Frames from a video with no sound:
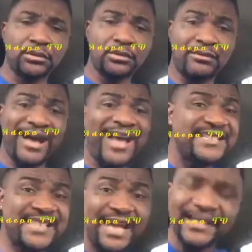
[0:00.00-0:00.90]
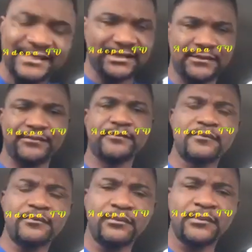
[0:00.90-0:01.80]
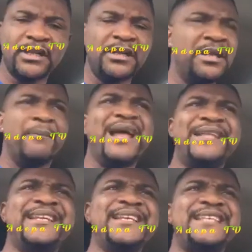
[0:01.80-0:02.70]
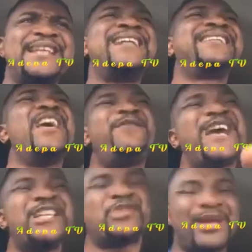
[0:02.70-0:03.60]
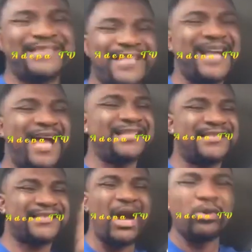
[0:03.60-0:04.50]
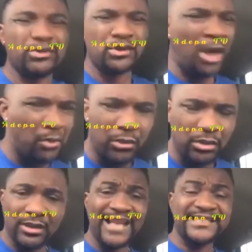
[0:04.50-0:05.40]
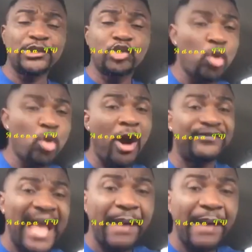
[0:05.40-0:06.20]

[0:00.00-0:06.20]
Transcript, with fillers: I said it, but I didn't say that Afia Schwarzenegger is coward. No, I said two of them.